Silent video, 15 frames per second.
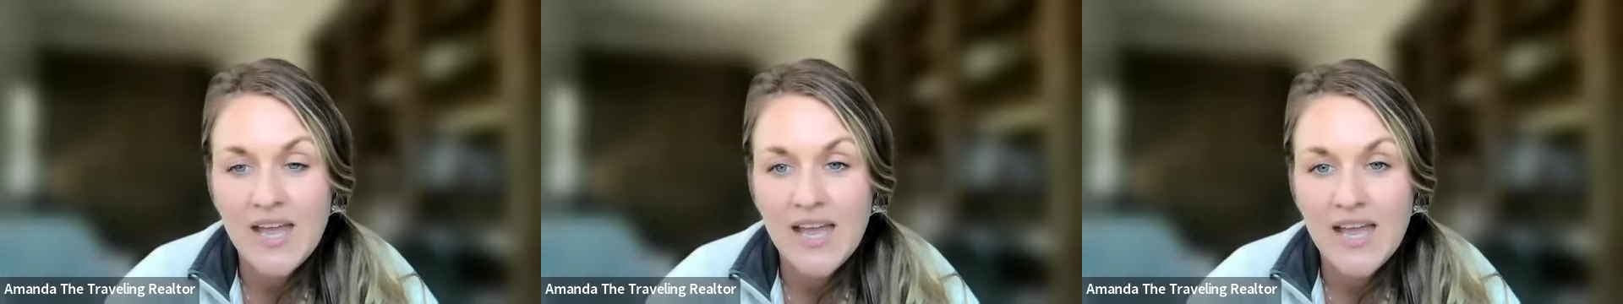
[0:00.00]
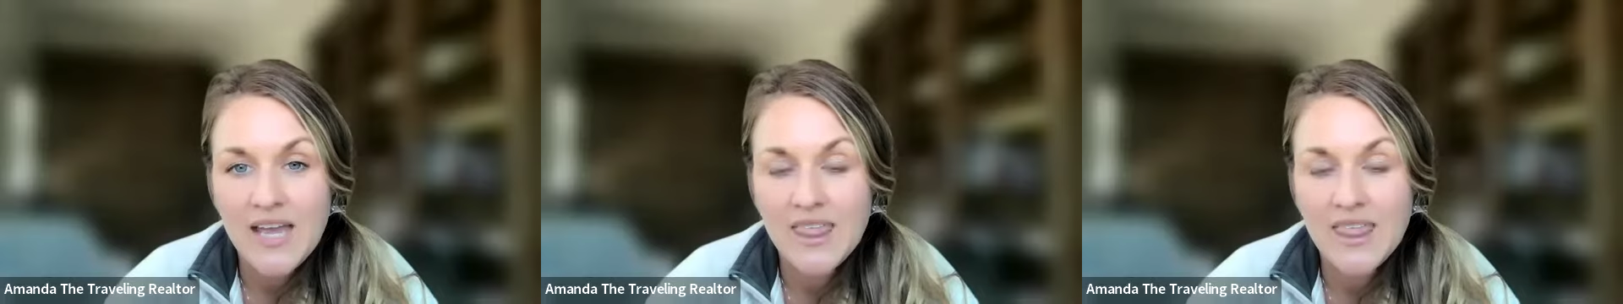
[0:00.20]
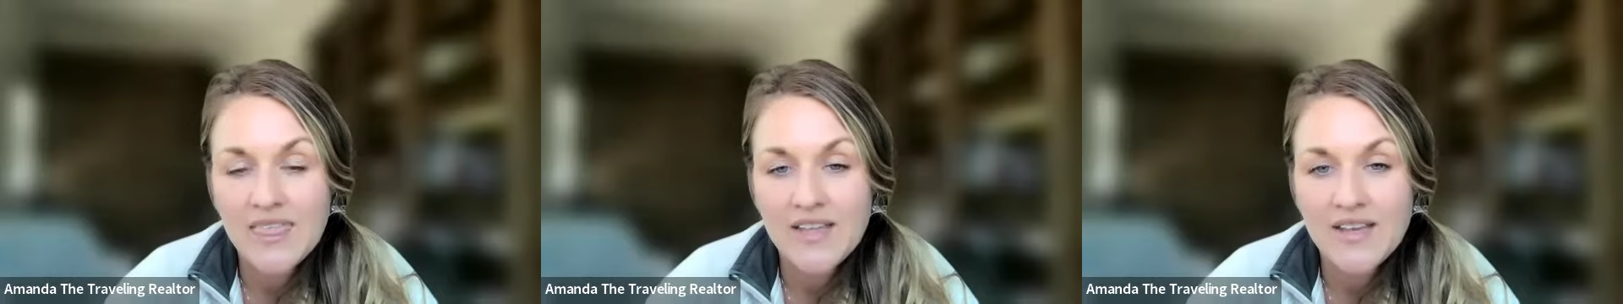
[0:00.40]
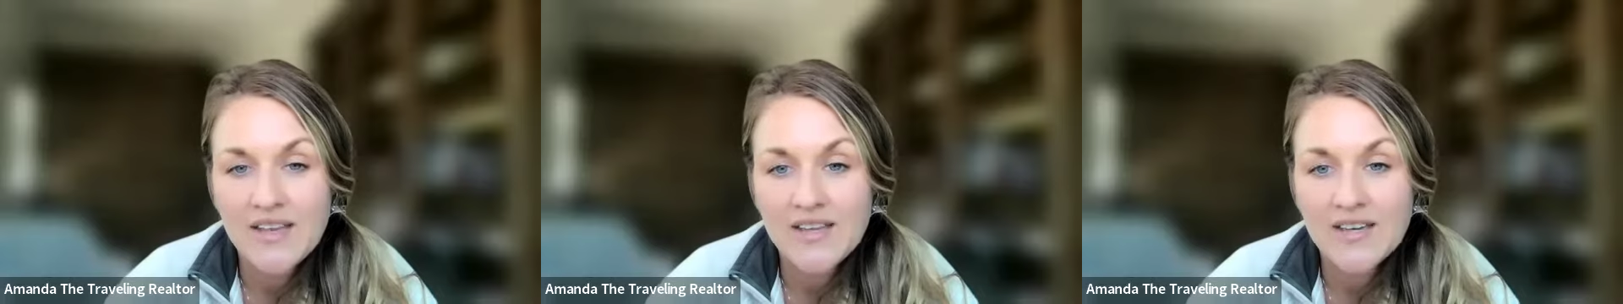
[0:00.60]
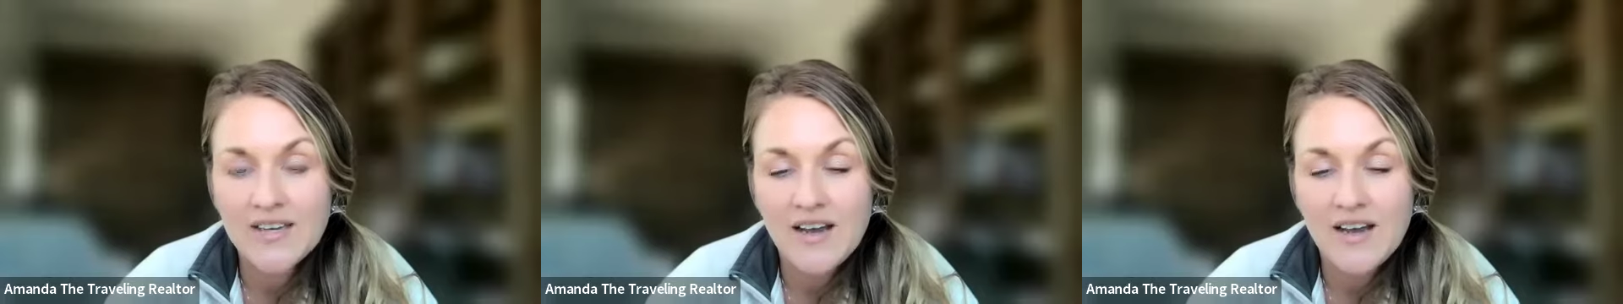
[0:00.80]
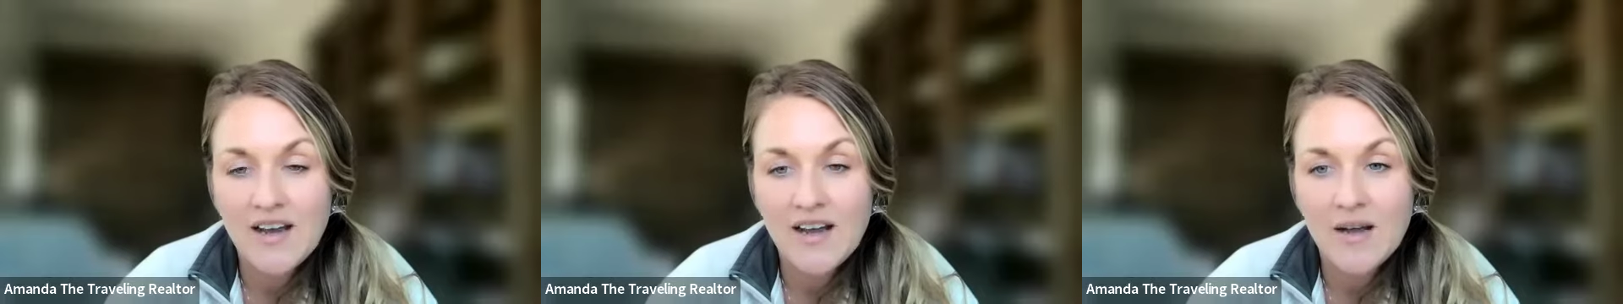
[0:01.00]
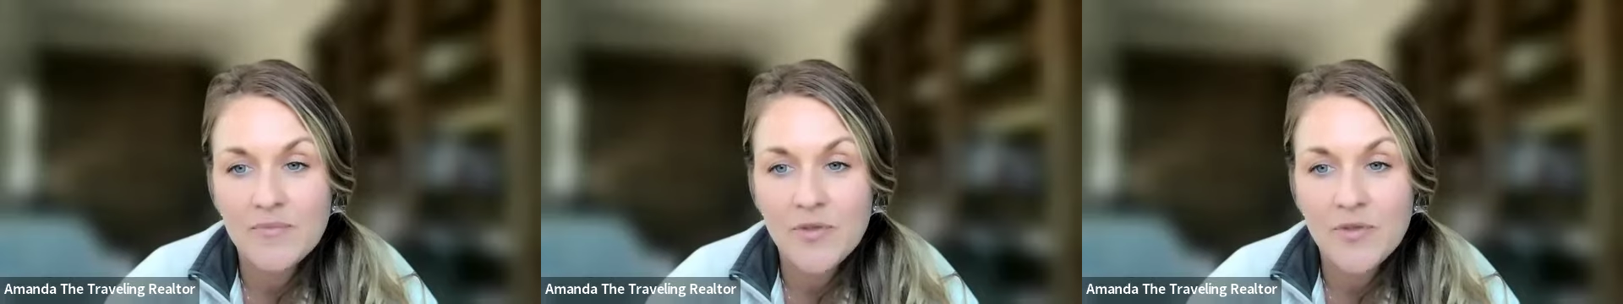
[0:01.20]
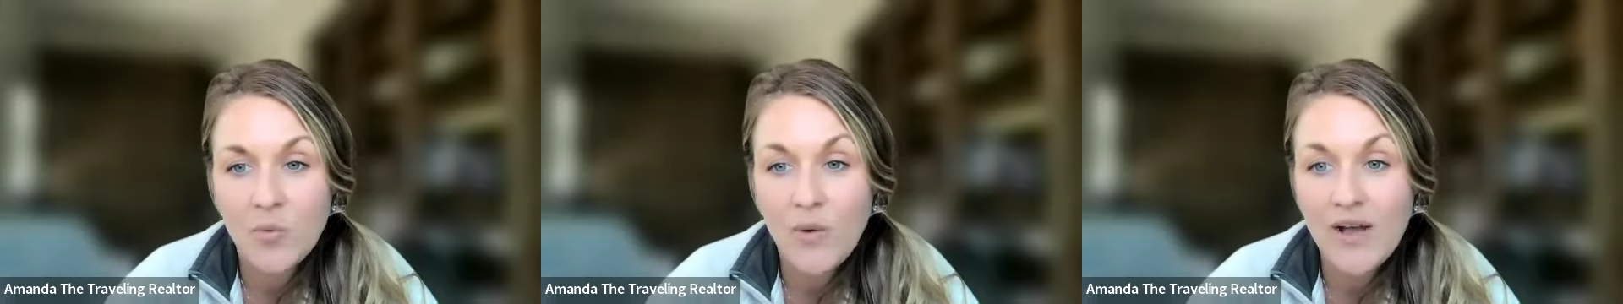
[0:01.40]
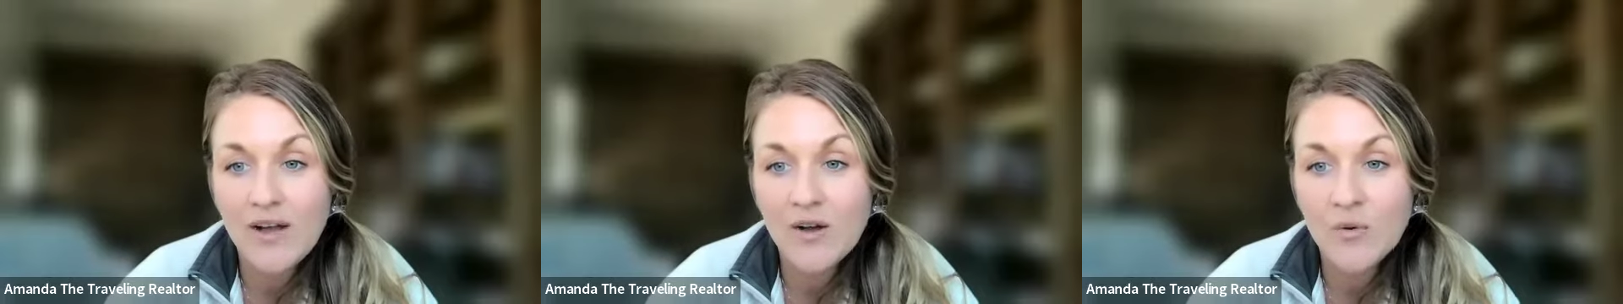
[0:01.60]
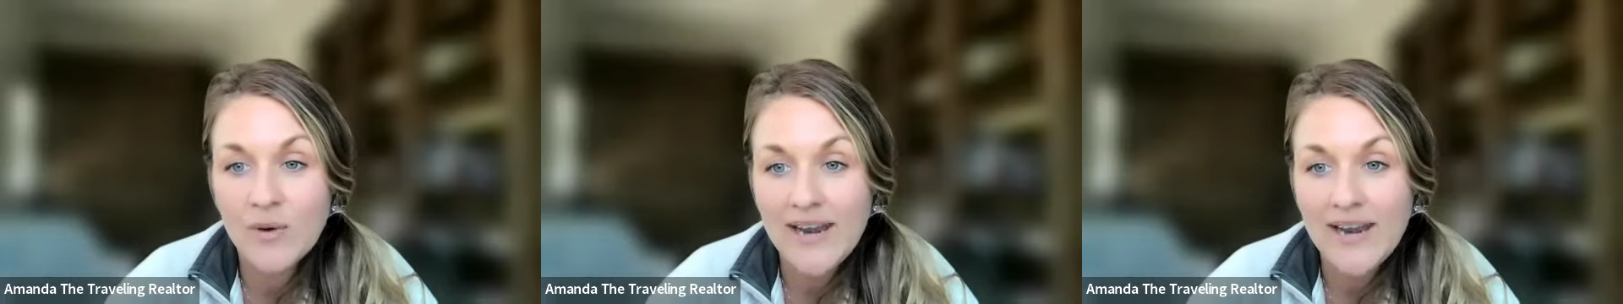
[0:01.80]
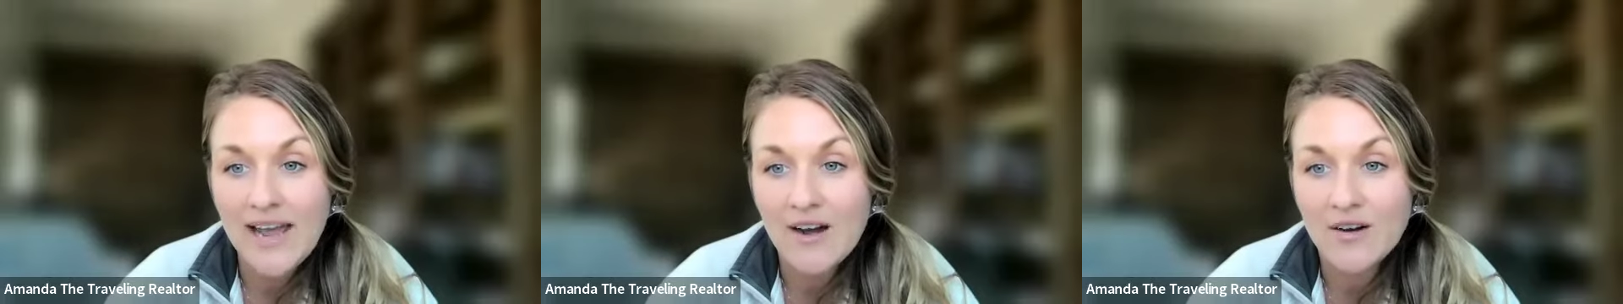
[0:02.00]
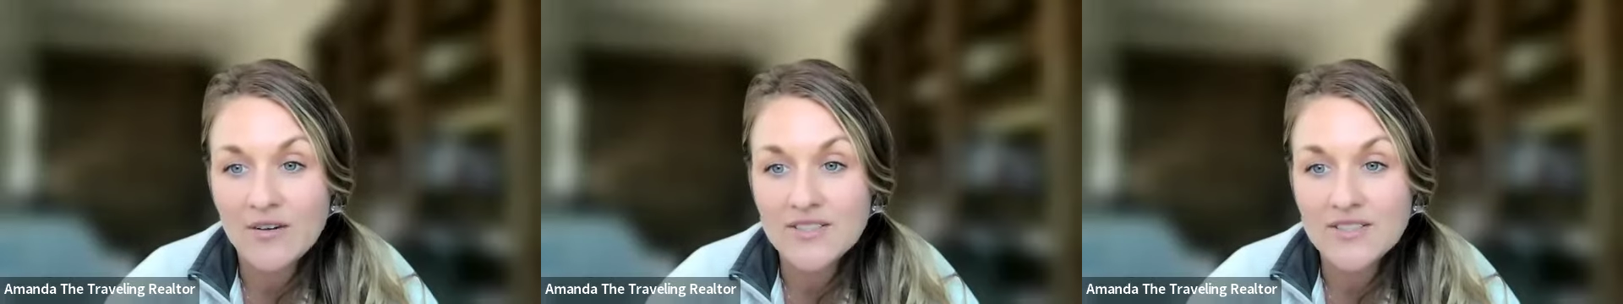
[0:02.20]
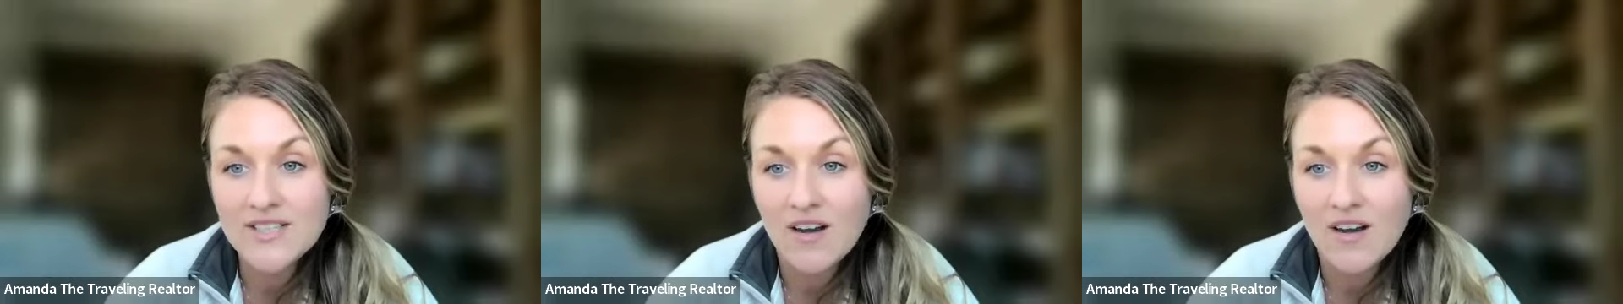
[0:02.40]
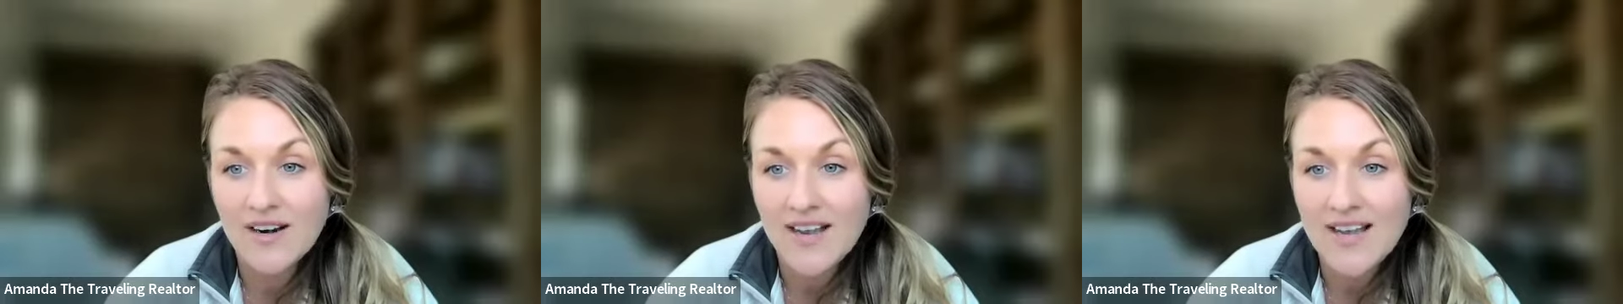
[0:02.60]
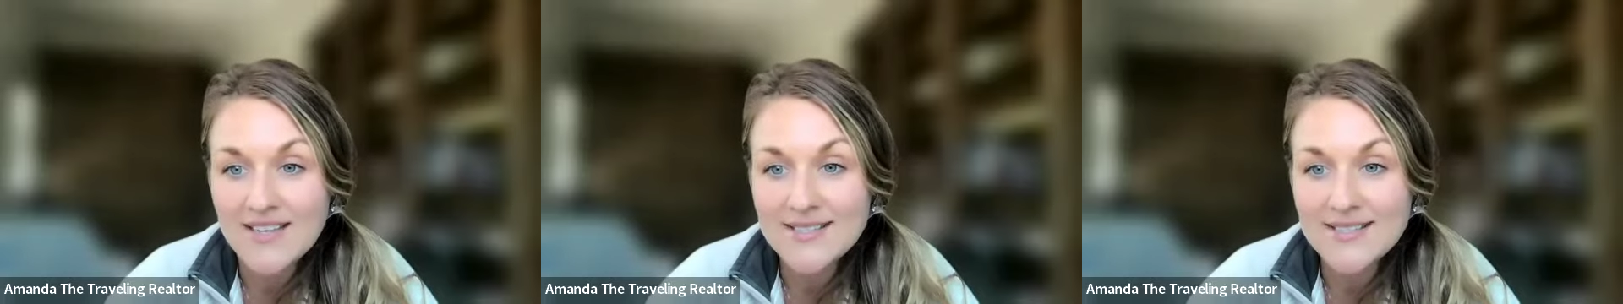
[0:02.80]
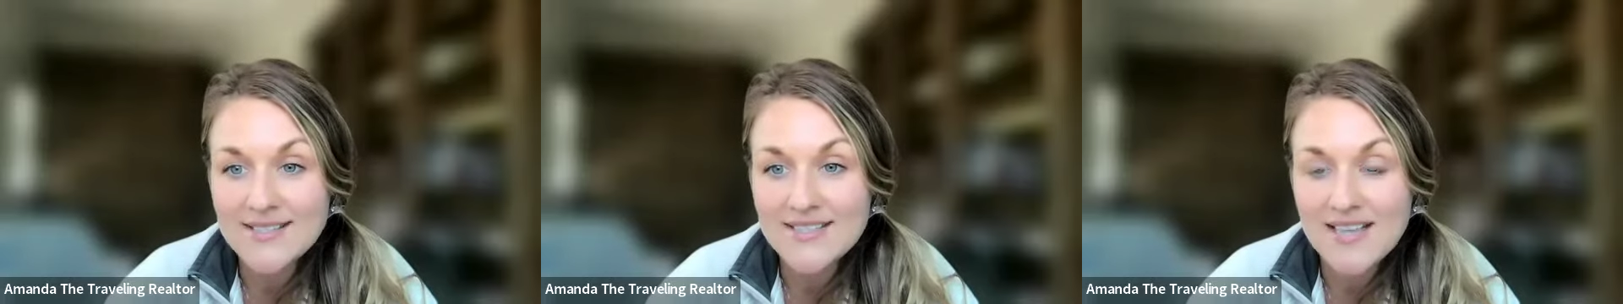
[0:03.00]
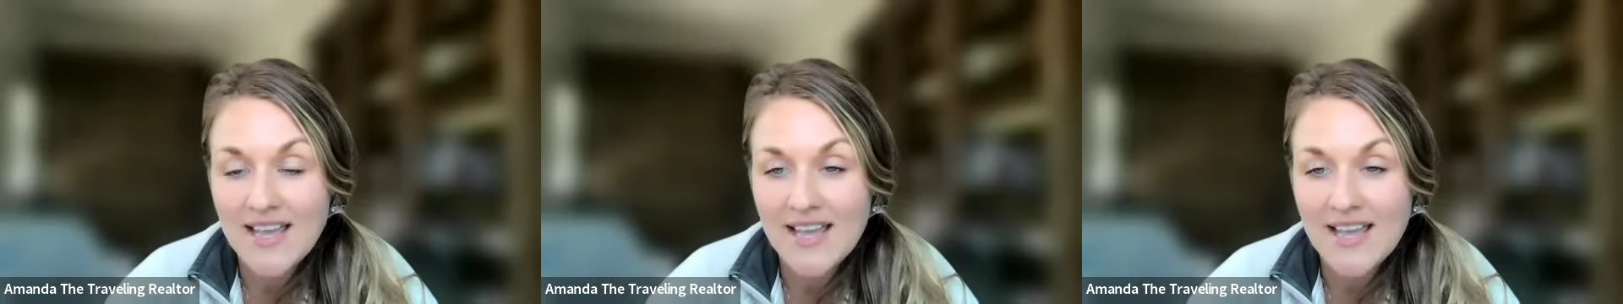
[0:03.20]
and then um, the well went out on us